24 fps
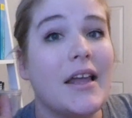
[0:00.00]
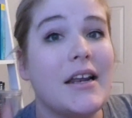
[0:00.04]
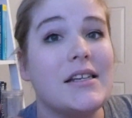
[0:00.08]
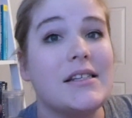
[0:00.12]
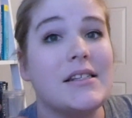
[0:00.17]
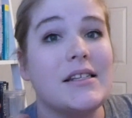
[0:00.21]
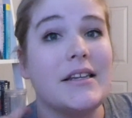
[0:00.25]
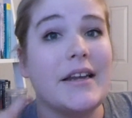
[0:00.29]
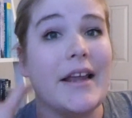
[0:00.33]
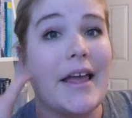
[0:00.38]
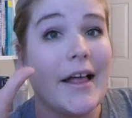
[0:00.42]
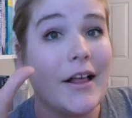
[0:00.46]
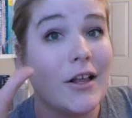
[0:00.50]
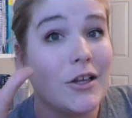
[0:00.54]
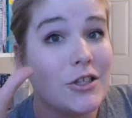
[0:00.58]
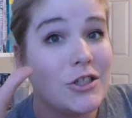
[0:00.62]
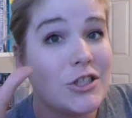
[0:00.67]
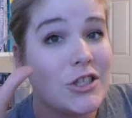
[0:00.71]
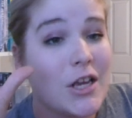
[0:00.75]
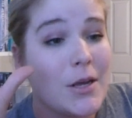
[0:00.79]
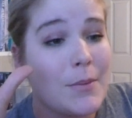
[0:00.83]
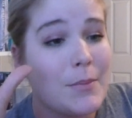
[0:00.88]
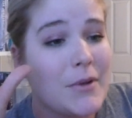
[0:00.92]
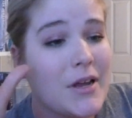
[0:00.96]
It is an
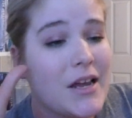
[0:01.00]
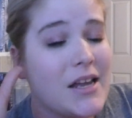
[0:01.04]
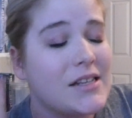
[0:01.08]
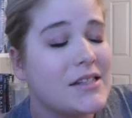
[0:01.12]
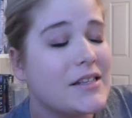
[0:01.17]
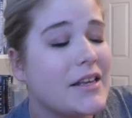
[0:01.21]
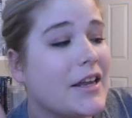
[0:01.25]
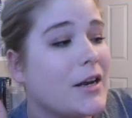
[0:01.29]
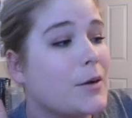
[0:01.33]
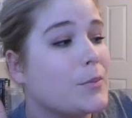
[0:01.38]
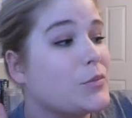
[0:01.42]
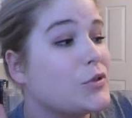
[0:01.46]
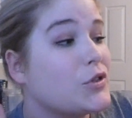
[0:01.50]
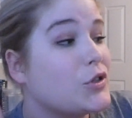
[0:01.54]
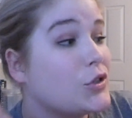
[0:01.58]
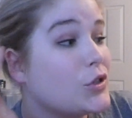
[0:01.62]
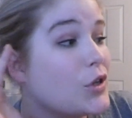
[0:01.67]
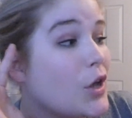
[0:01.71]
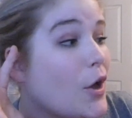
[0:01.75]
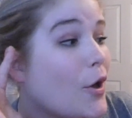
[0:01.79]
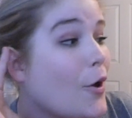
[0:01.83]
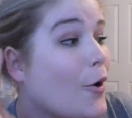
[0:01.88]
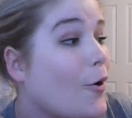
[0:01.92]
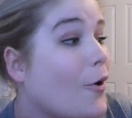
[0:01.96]
L-shaped desk and I'm
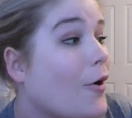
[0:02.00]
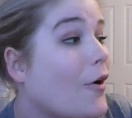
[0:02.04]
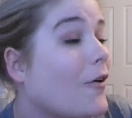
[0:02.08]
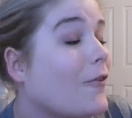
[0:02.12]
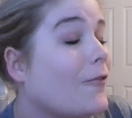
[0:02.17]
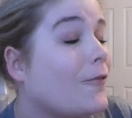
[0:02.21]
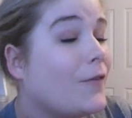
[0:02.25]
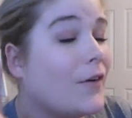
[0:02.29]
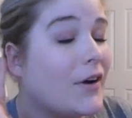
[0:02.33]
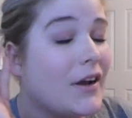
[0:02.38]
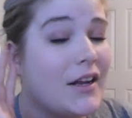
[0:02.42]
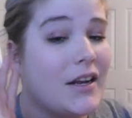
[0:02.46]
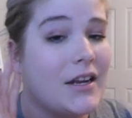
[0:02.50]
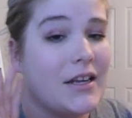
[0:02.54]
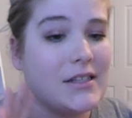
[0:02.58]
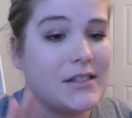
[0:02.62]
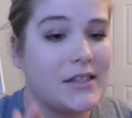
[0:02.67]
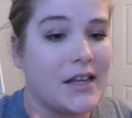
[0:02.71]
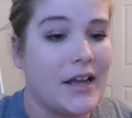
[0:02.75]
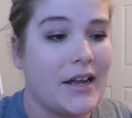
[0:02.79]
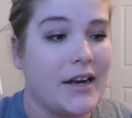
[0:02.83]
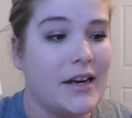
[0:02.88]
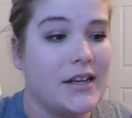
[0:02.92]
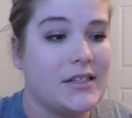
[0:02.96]
so freaking
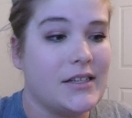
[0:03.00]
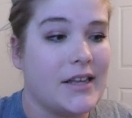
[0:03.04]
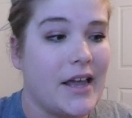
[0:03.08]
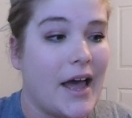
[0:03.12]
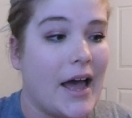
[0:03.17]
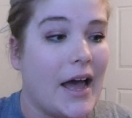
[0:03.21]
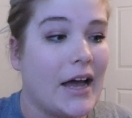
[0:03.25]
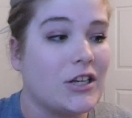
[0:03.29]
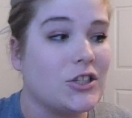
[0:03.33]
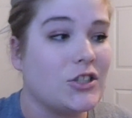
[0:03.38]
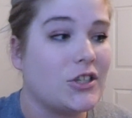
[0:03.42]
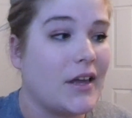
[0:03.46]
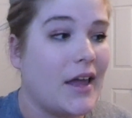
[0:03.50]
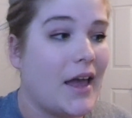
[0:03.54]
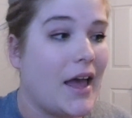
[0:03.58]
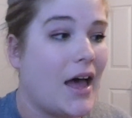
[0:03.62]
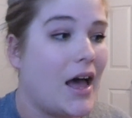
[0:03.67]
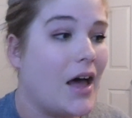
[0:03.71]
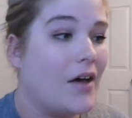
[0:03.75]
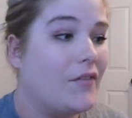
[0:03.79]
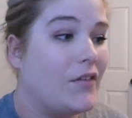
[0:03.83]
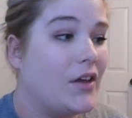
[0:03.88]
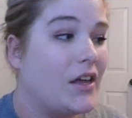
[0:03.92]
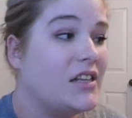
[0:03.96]
excited to actually
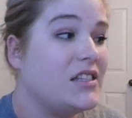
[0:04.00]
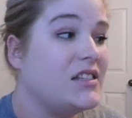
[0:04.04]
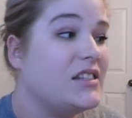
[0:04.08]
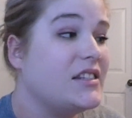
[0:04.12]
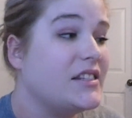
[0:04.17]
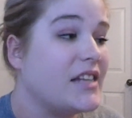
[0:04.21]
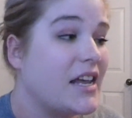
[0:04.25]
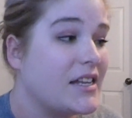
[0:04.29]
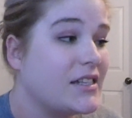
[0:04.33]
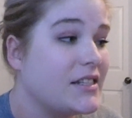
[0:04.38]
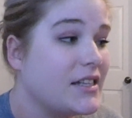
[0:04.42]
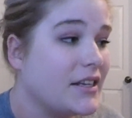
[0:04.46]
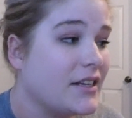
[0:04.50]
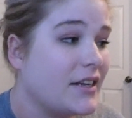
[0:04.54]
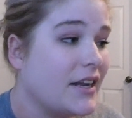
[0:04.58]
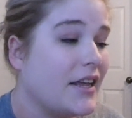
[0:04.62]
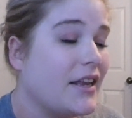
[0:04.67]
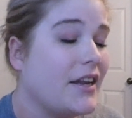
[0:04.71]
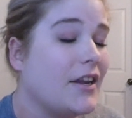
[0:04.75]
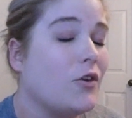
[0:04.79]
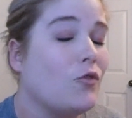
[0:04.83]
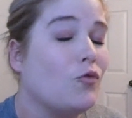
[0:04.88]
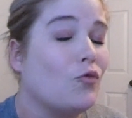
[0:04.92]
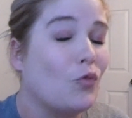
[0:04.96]
have a
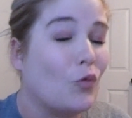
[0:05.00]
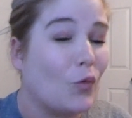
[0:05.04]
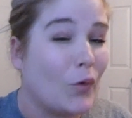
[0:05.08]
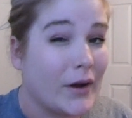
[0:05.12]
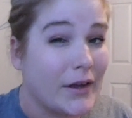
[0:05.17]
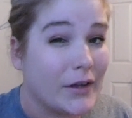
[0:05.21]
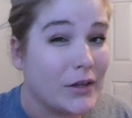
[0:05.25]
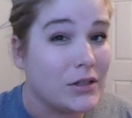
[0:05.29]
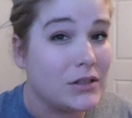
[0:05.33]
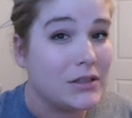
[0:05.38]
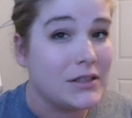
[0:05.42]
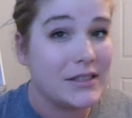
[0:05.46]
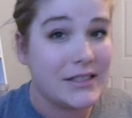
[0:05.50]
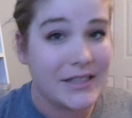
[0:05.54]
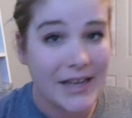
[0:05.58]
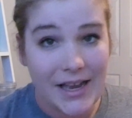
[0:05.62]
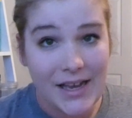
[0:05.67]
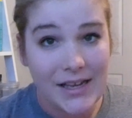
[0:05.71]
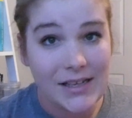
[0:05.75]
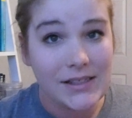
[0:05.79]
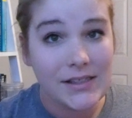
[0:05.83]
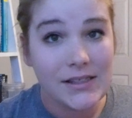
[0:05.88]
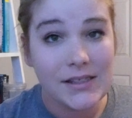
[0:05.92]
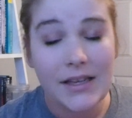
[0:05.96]
designated real
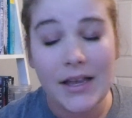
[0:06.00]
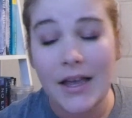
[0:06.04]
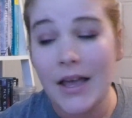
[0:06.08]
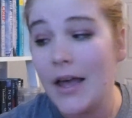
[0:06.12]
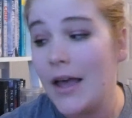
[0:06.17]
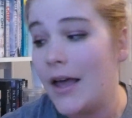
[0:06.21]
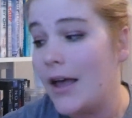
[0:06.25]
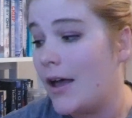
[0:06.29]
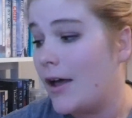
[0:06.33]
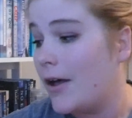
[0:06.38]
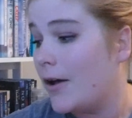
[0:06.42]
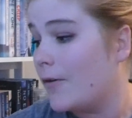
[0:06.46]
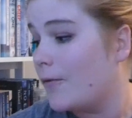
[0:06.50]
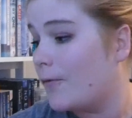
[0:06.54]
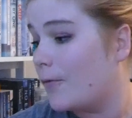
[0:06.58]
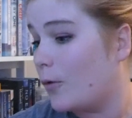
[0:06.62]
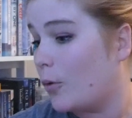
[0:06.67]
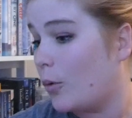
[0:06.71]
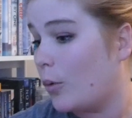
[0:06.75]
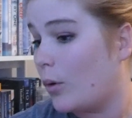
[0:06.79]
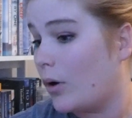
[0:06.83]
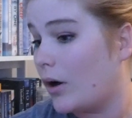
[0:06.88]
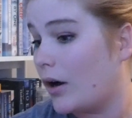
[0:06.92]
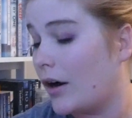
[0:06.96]
desk
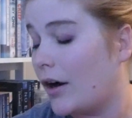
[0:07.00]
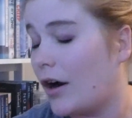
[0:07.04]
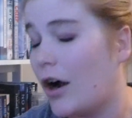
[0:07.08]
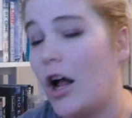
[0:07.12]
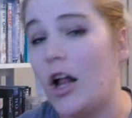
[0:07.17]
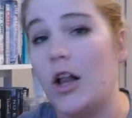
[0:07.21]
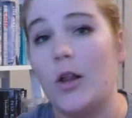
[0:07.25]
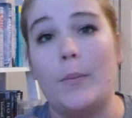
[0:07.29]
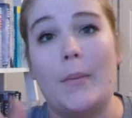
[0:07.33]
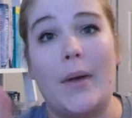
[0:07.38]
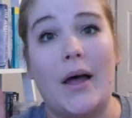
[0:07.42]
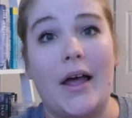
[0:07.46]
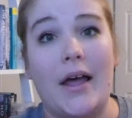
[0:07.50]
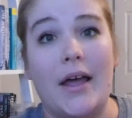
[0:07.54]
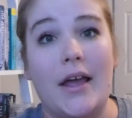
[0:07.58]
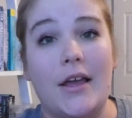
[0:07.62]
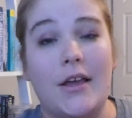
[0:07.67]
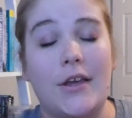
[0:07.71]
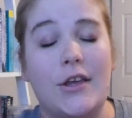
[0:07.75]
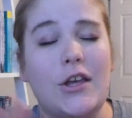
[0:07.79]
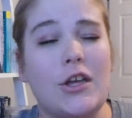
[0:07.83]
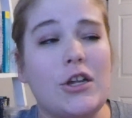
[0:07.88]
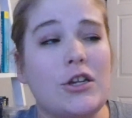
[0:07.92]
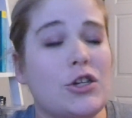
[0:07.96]
for all my
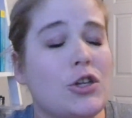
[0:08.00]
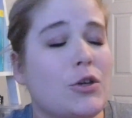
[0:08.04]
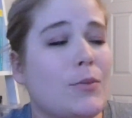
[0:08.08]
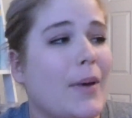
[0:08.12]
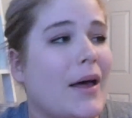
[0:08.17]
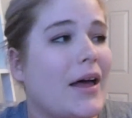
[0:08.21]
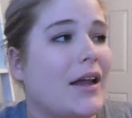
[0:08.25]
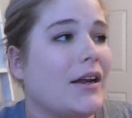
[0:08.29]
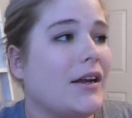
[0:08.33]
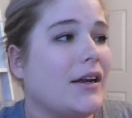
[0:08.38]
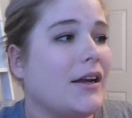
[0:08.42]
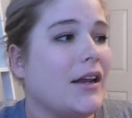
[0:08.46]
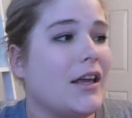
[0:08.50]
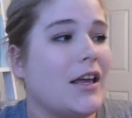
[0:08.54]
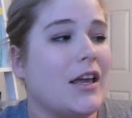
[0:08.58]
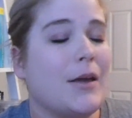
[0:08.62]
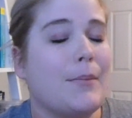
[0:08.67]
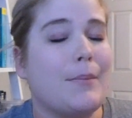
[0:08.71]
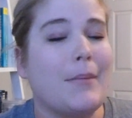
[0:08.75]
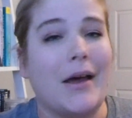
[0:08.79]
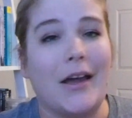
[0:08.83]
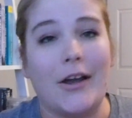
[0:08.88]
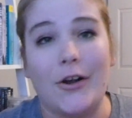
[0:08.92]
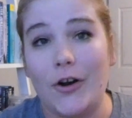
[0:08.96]
YouTube
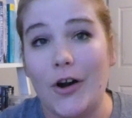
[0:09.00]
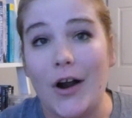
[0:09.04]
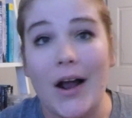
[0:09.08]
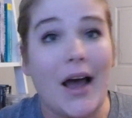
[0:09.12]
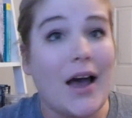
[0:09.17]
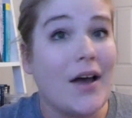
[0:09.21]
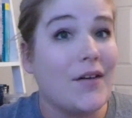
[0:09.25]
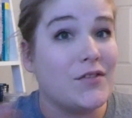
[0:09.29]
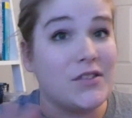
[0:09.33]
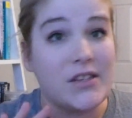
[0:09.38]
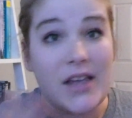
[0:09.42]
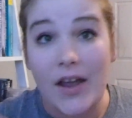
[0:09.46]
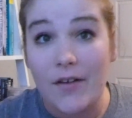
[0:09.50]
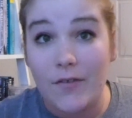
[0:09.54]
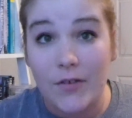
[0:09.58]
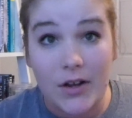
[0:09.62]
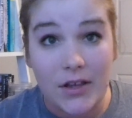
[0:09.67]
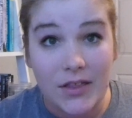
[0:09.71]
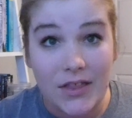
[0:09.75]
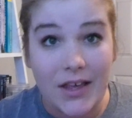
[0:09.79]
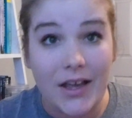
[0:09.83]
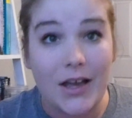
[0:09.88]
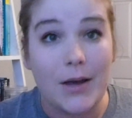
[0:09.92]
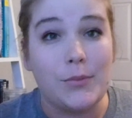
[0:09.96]
editing, my crafts,
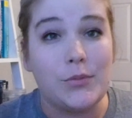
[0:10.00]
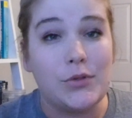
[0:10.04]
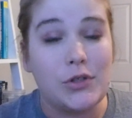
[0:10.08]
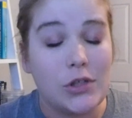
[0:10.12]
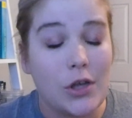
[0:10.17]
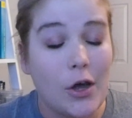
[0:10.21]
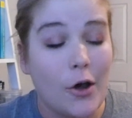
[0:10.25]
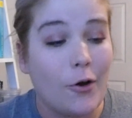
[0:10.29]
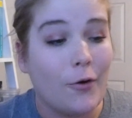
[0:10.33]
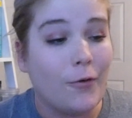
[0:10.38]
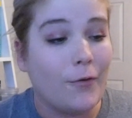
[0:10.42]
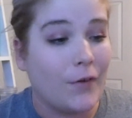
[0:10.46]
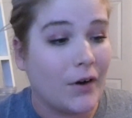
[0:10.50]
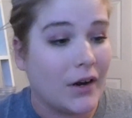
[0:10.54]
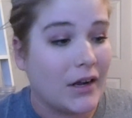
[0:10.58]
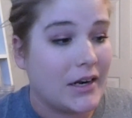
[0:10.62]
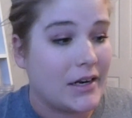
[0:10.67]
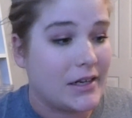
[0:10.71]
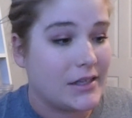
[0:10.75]
everything. I'm so freaking